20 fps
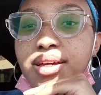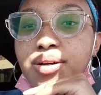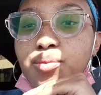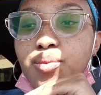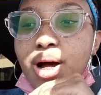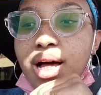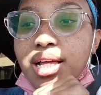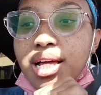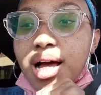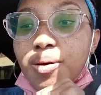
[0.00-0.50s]

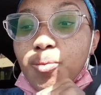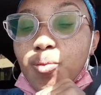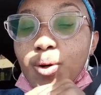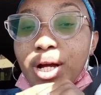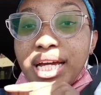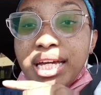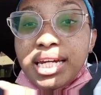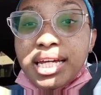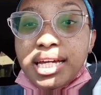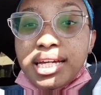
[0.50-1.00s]
while I'm
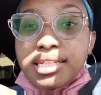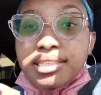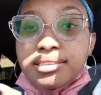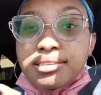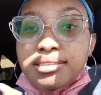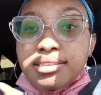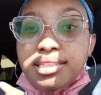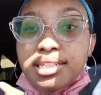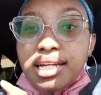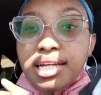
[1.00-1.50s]

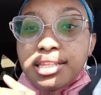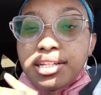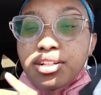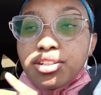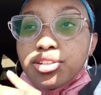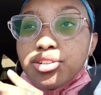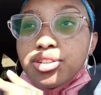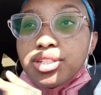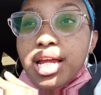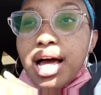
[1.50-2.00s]
waiting in
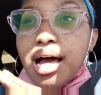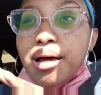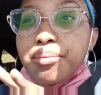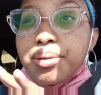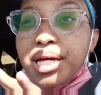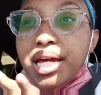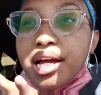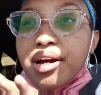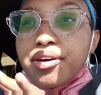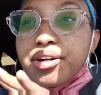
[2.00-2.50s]
their little
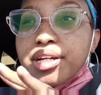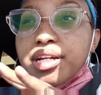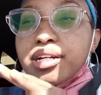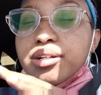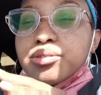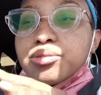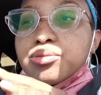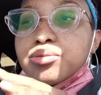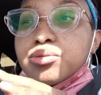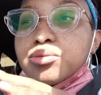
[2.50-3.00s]
lobby
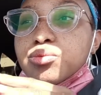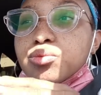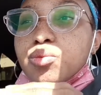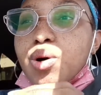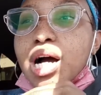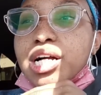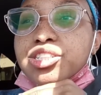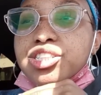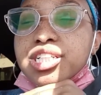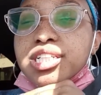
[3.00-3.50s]
area
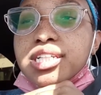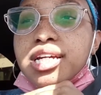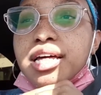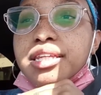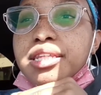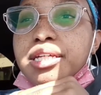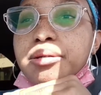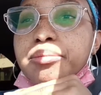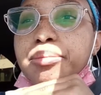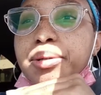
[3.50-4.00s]
watching
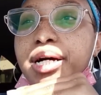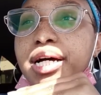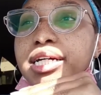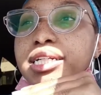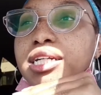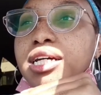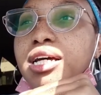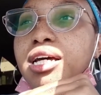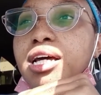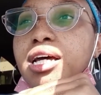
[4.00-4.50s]
nothing
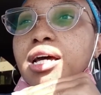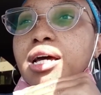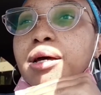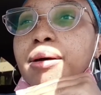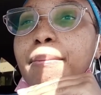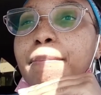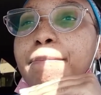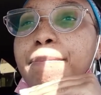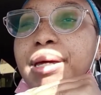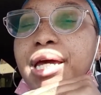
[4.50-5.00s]
but
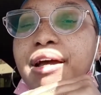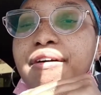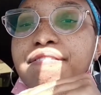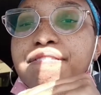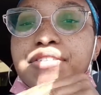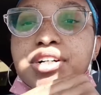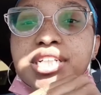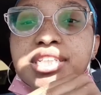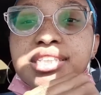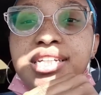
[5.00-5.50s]

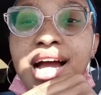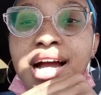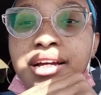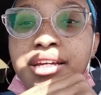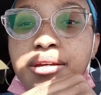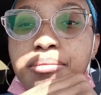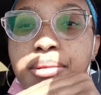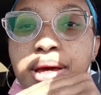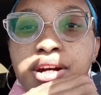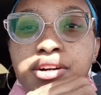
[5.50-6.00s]
Bigfoot
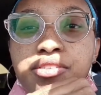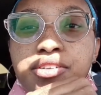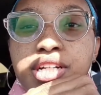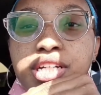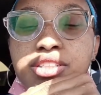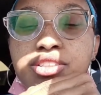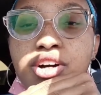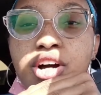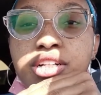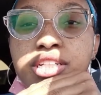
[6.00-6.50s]

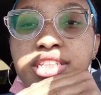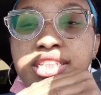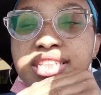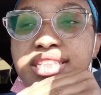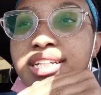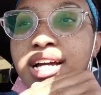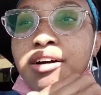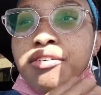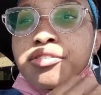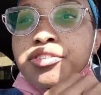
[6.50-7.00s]
documentaries on the
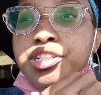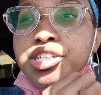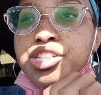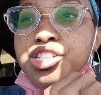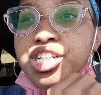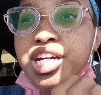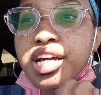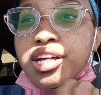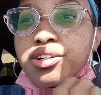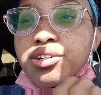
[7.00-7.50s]
Discovery
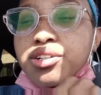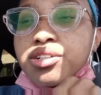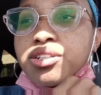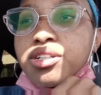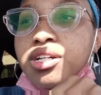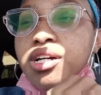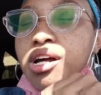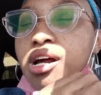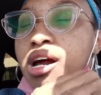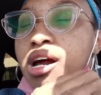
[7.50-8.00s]
Channel.